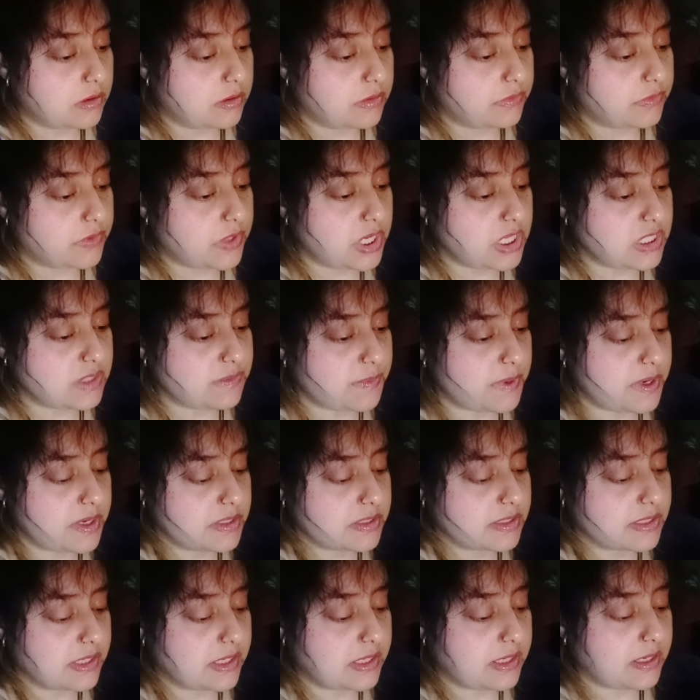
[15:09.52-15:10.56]
This
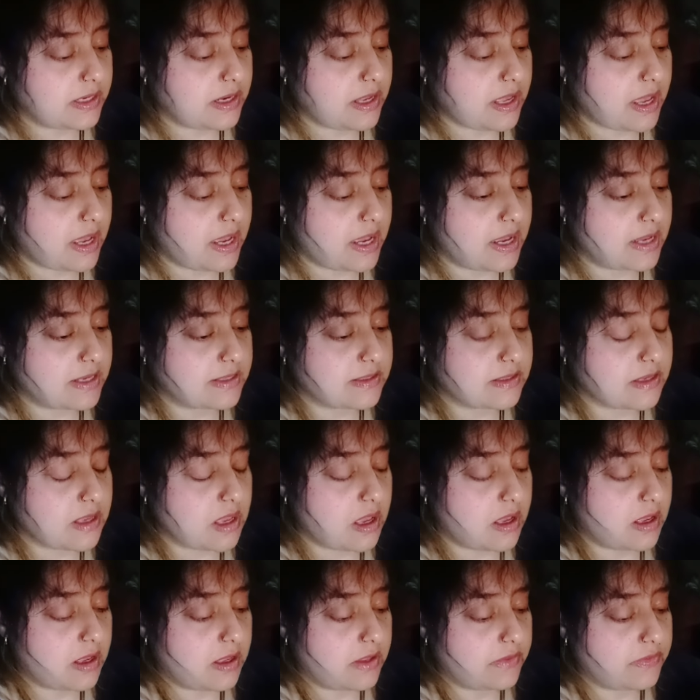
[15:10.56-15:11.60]
person has,
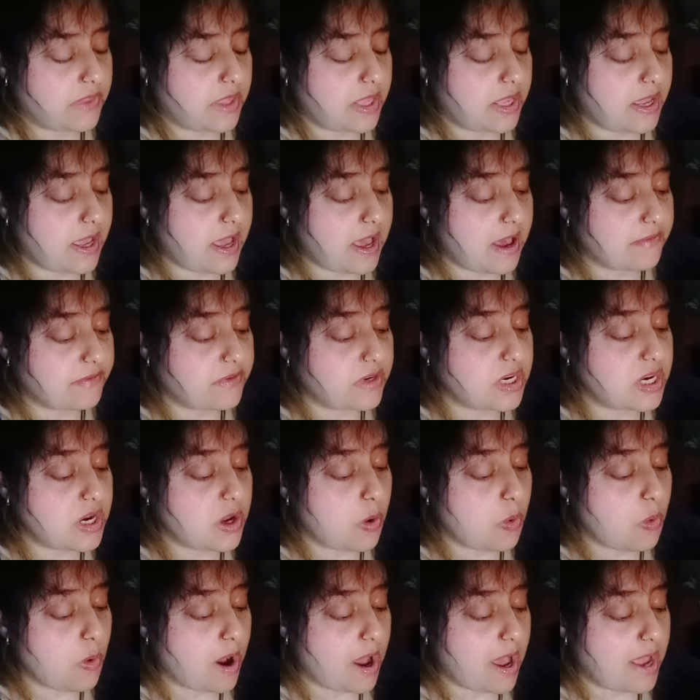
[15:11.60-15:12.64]
they have
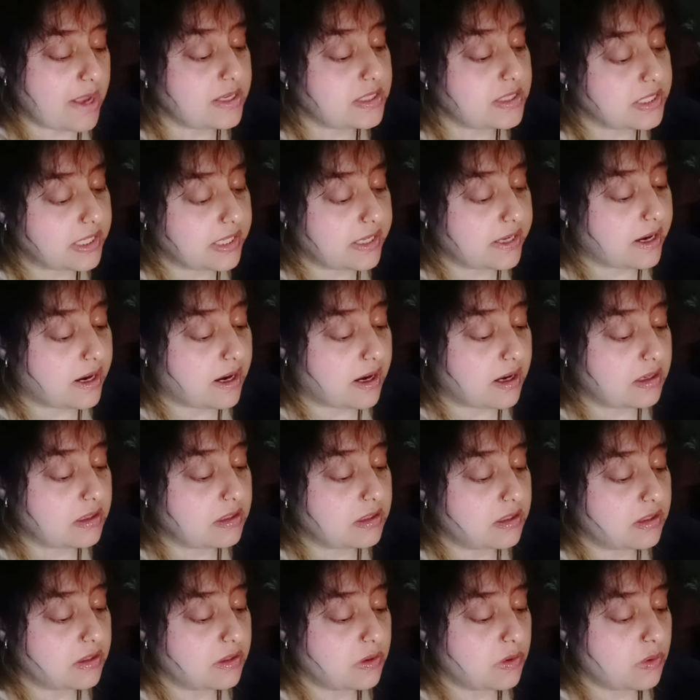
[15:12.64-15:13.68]
no idea
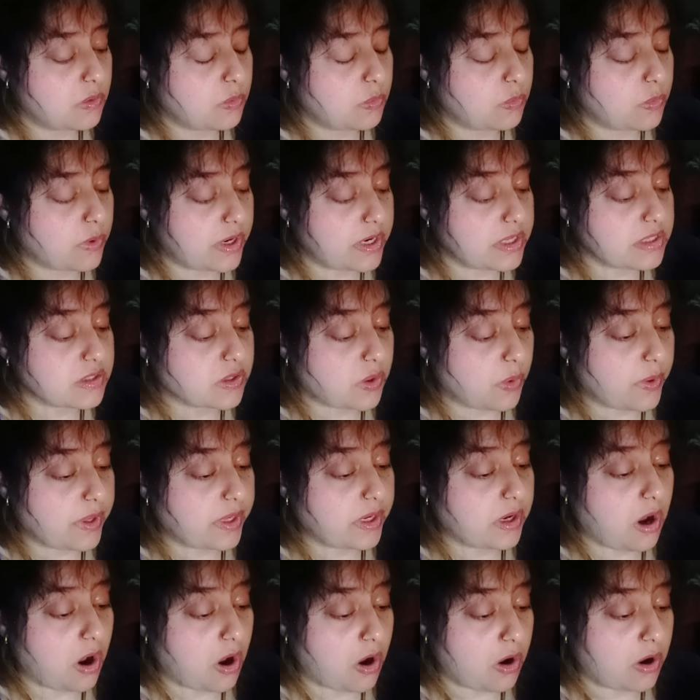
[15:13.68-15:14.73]
what is going
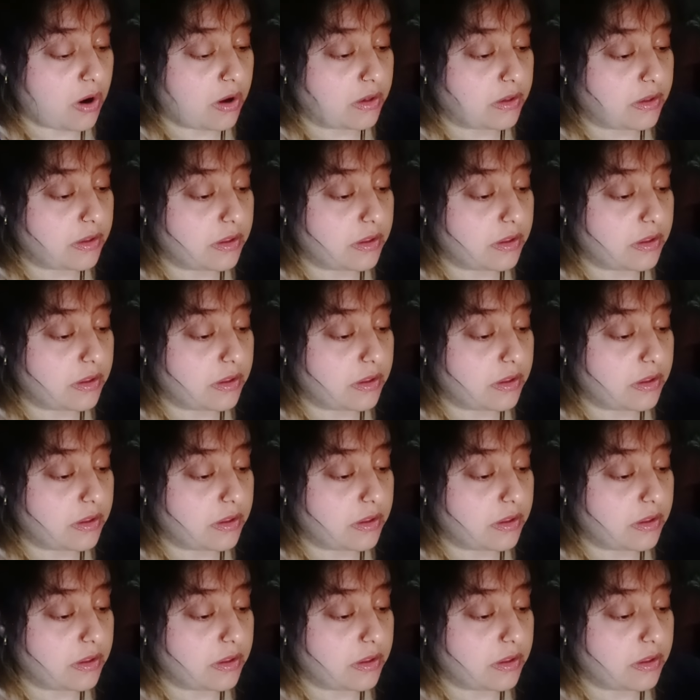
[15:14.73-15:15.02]
on,